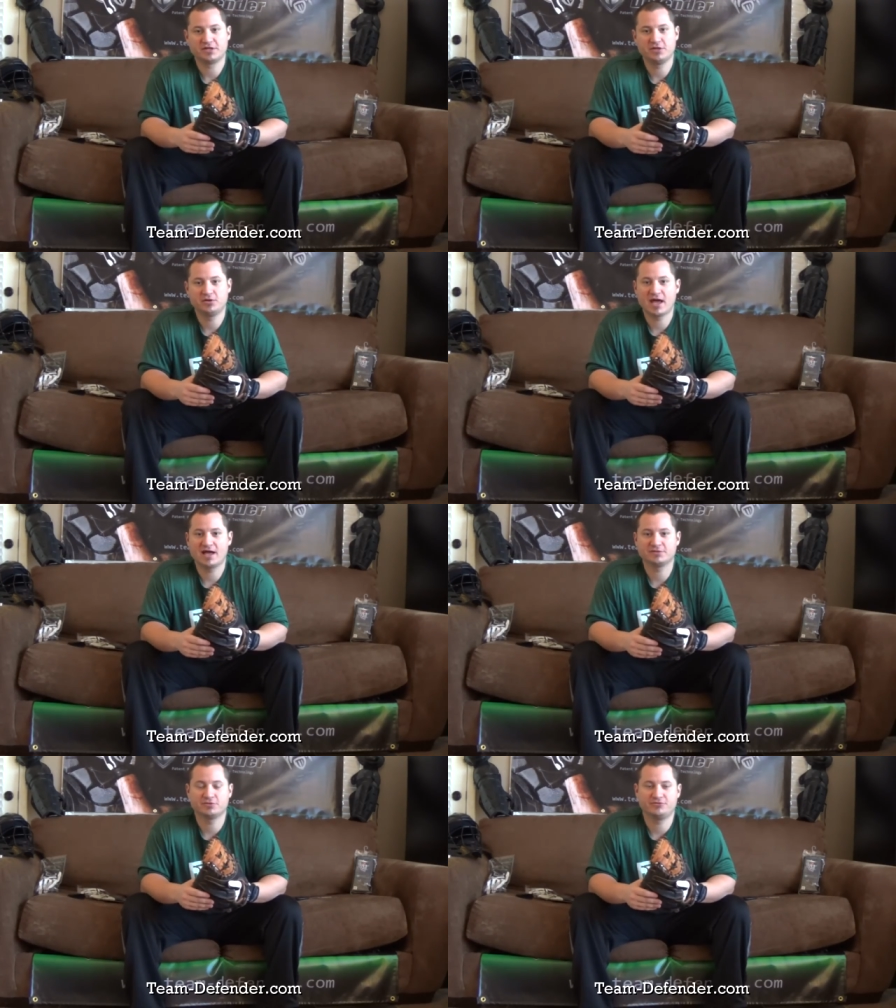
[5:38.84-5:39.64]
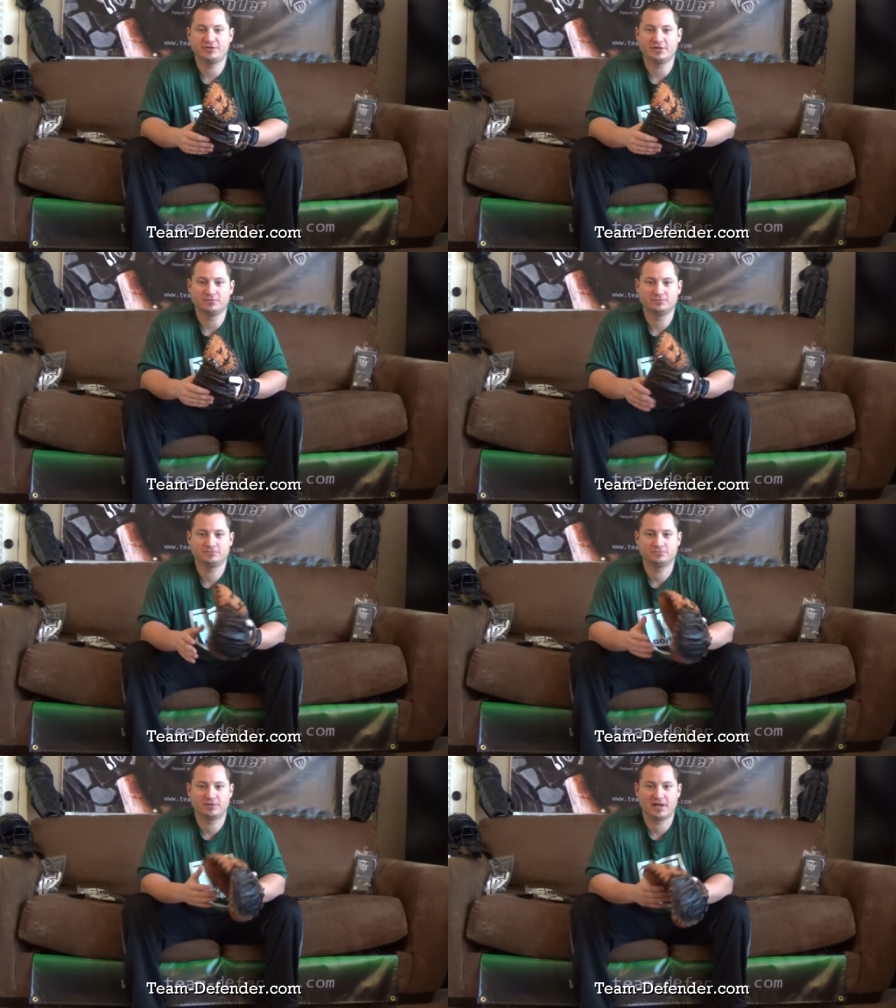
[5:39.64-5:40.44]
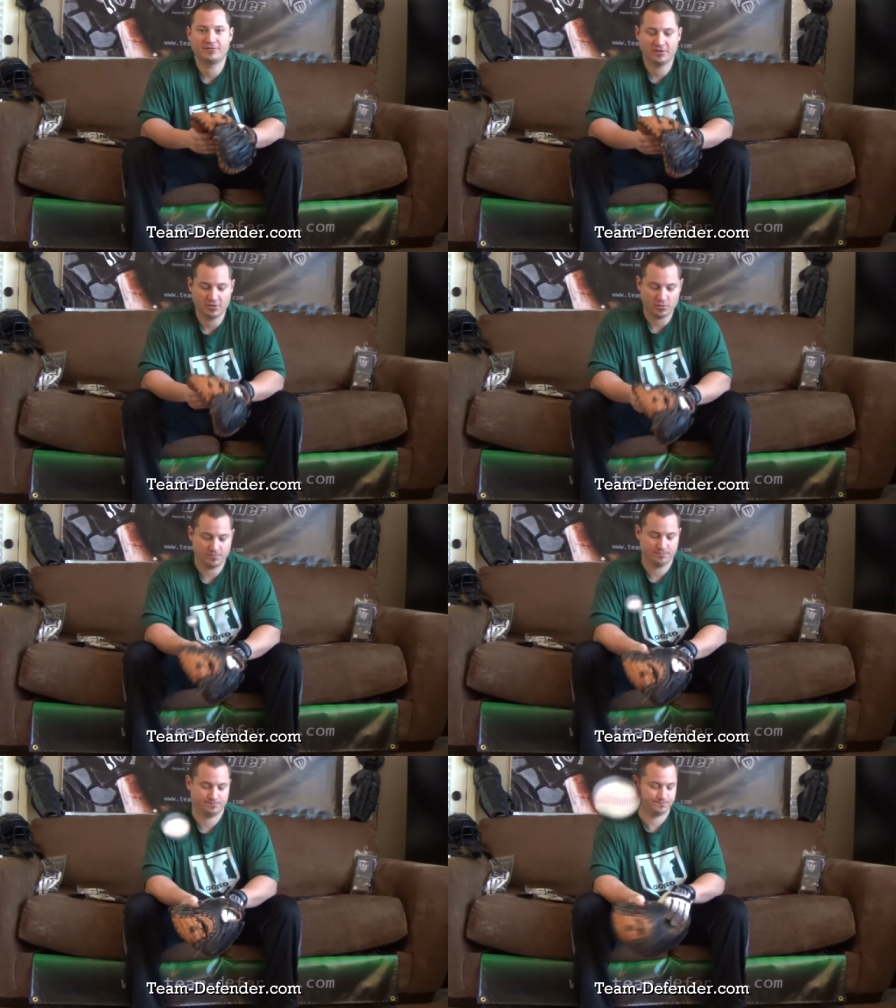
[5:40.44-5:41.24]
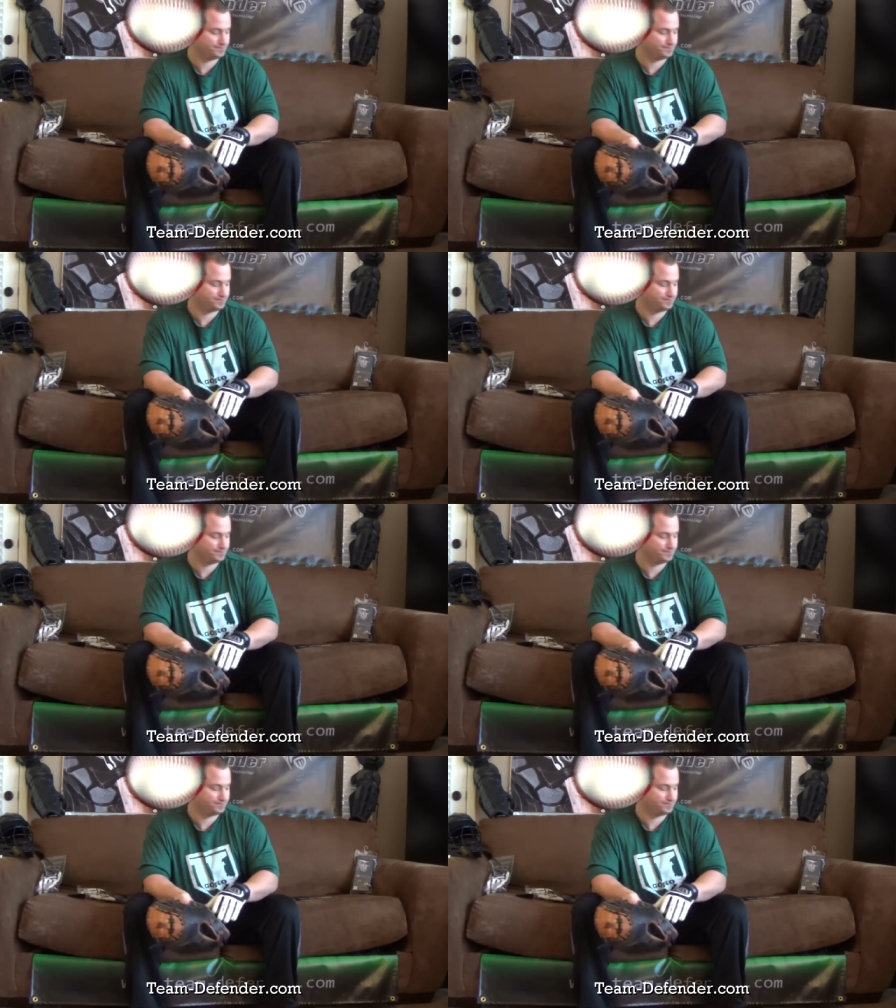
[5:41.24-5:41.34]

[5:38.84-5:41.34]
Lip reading: see you guys on the field. Have a good one.